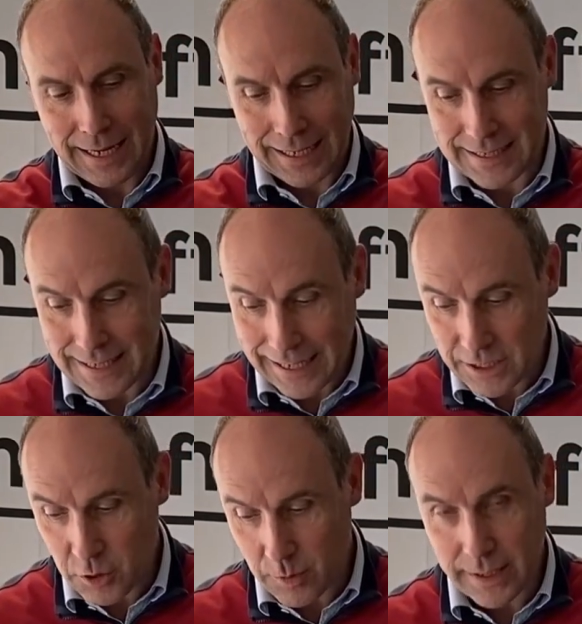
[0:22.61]
It's
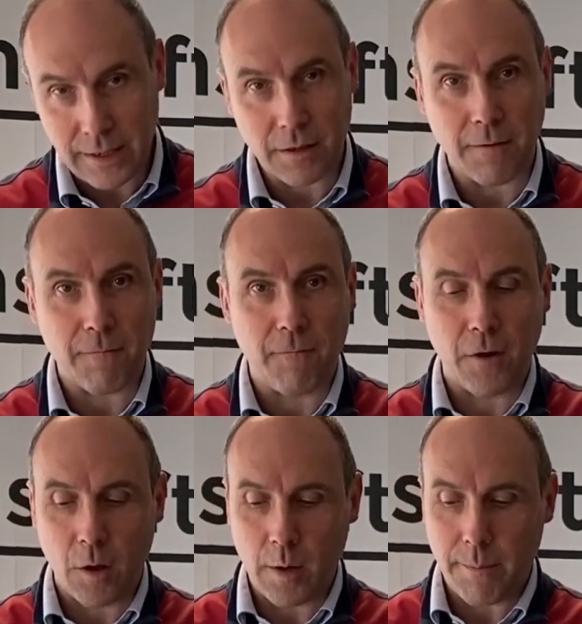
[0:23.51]
actually the
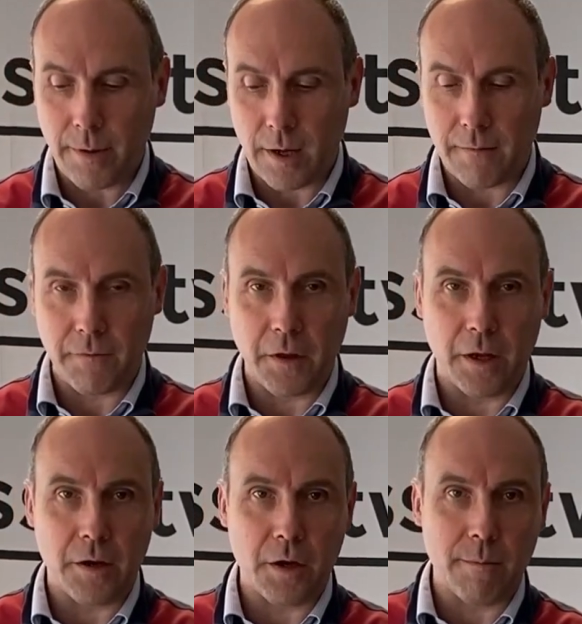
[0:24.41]
follow-up of the
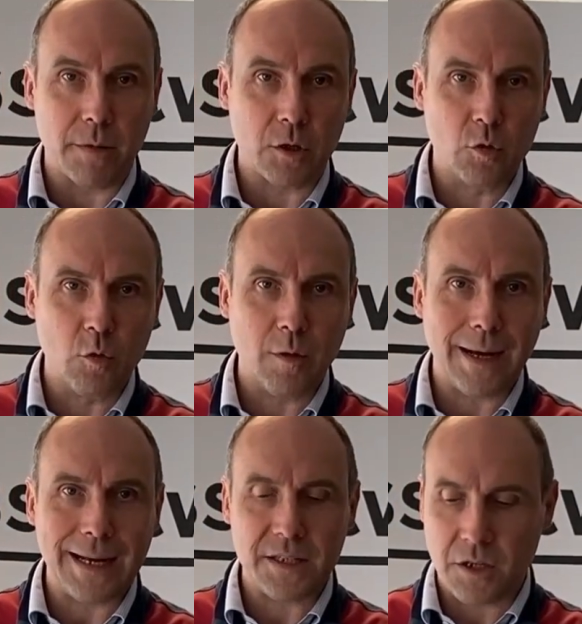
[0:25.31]
number two
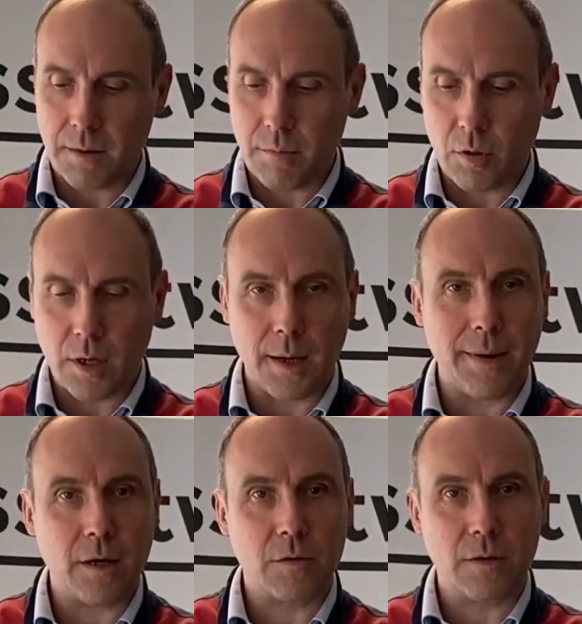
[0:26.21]
hands-on book
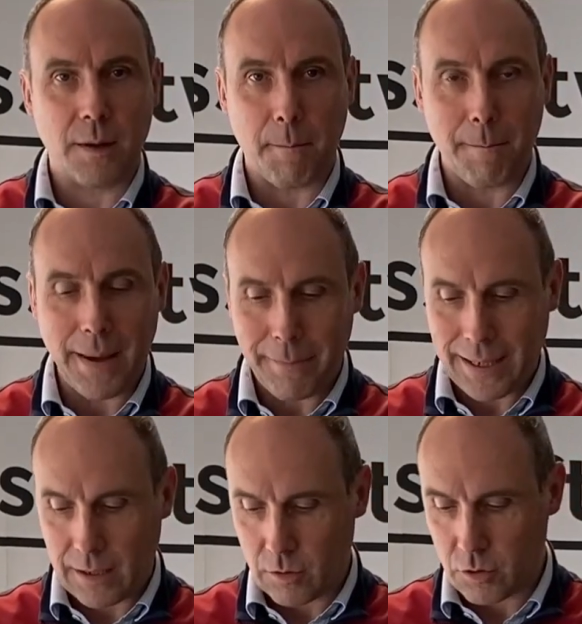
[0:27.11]
about
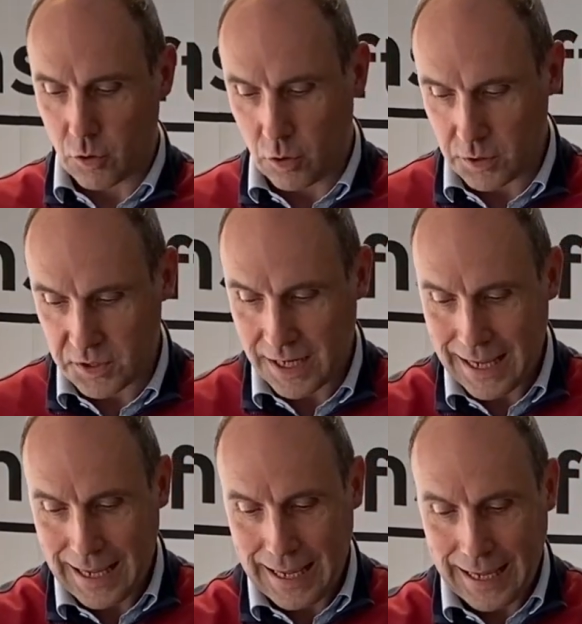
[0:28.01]
mapping controls
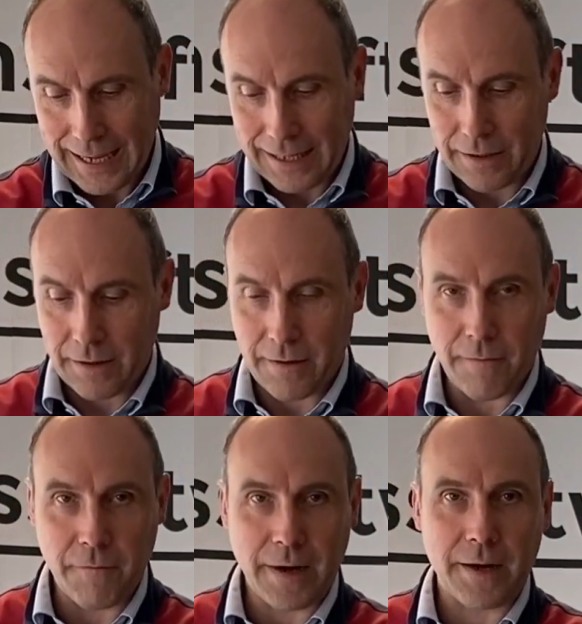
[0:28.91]
and the
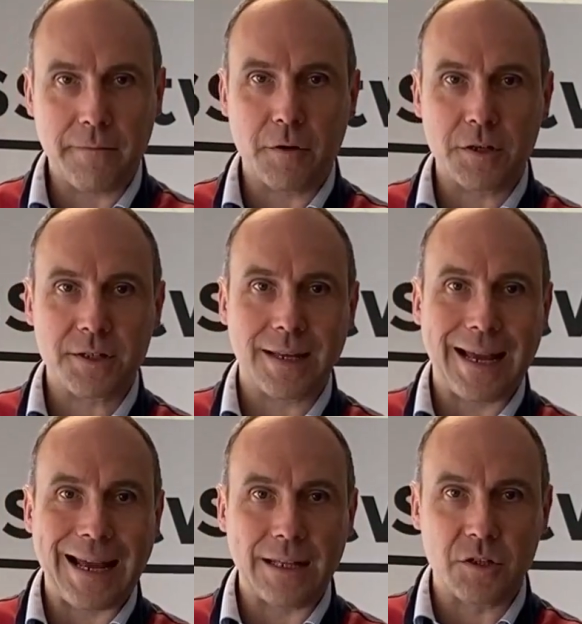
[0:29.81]
very first
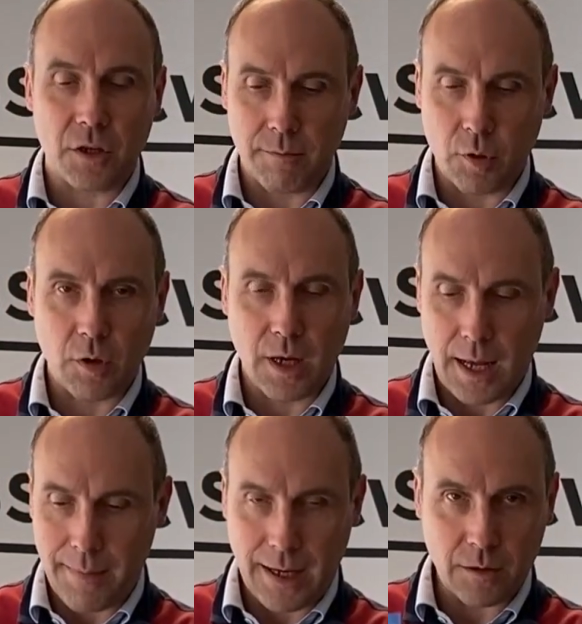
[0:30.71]
hands-on book
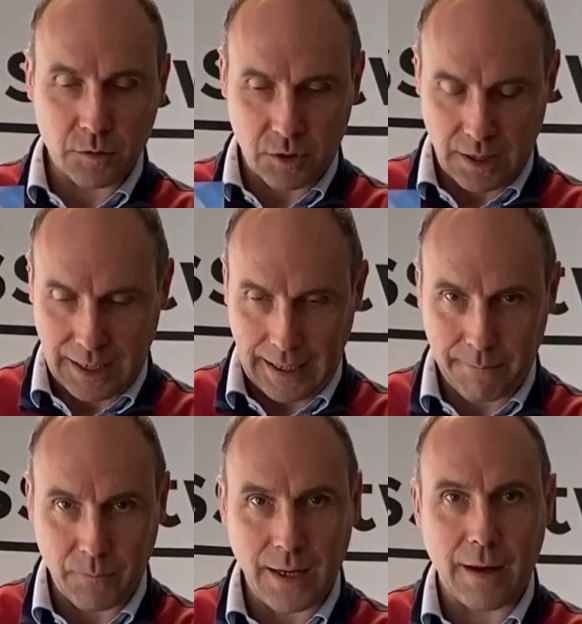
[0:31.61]
about
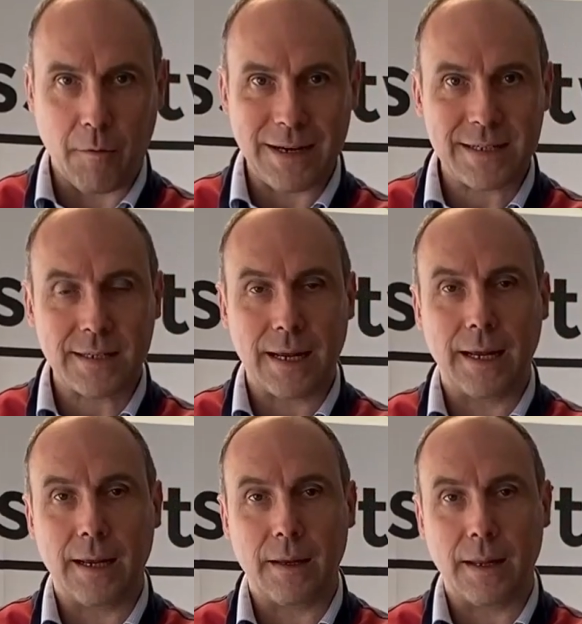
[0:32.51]
um, REST uh,
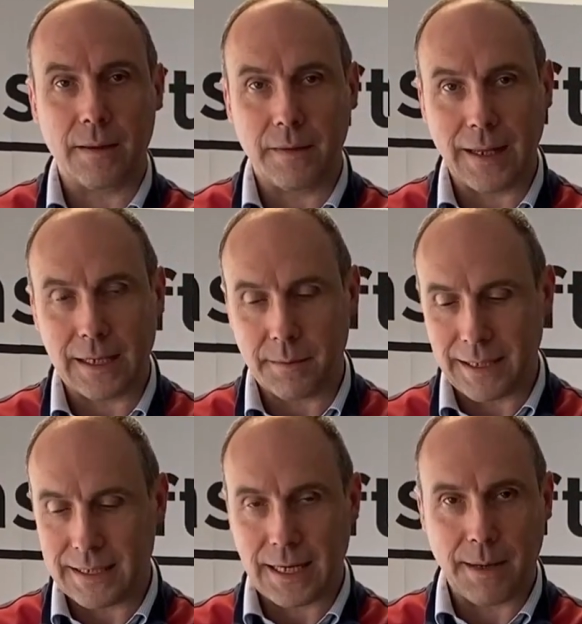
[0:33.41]

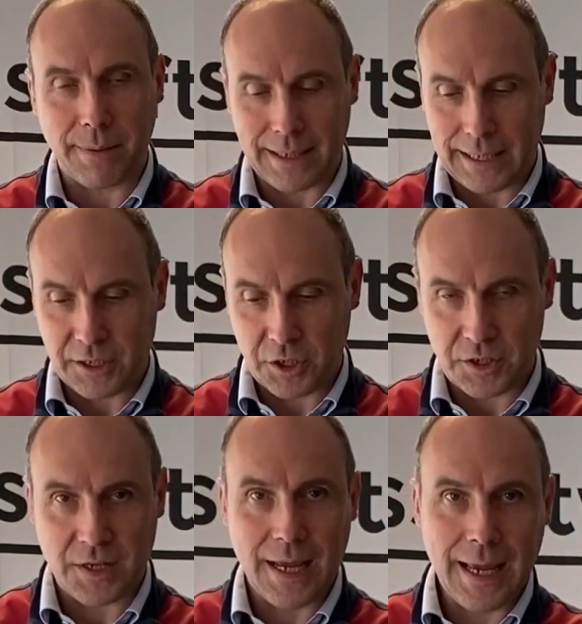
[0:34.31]
database
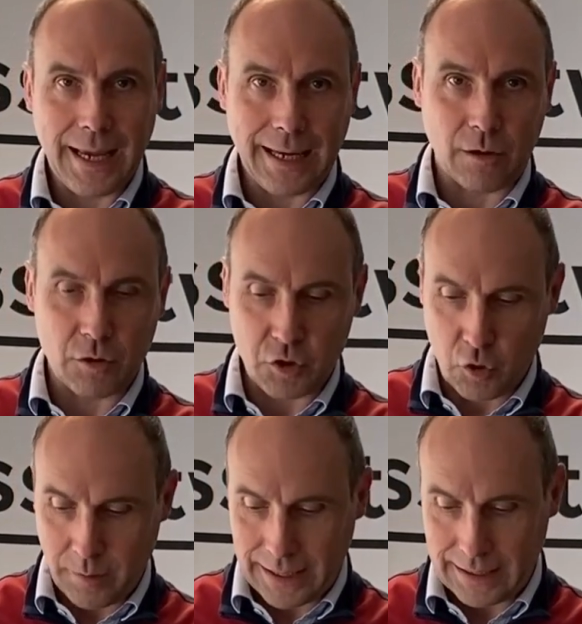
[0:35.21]
applications and
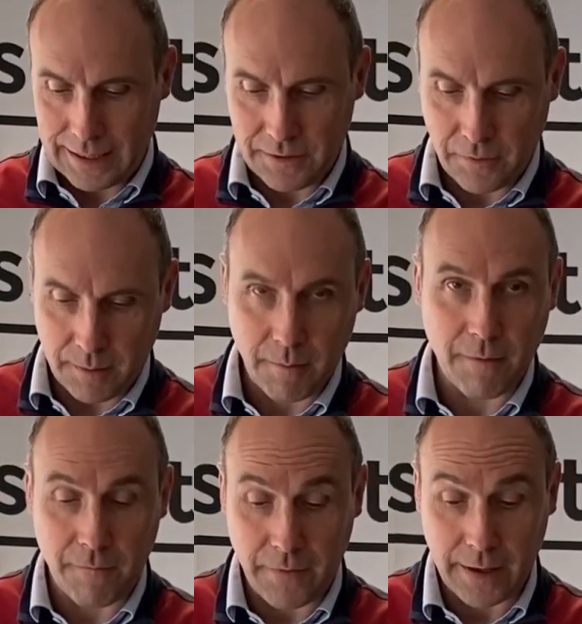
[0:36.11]
consuming these from
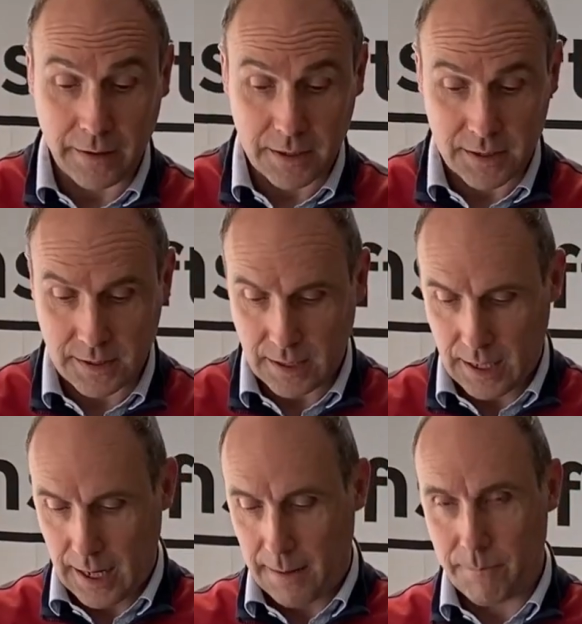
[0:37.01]
various
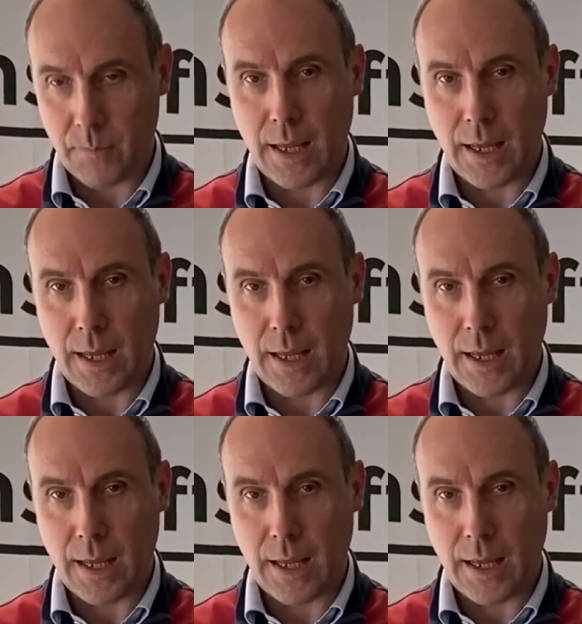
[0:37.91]
um,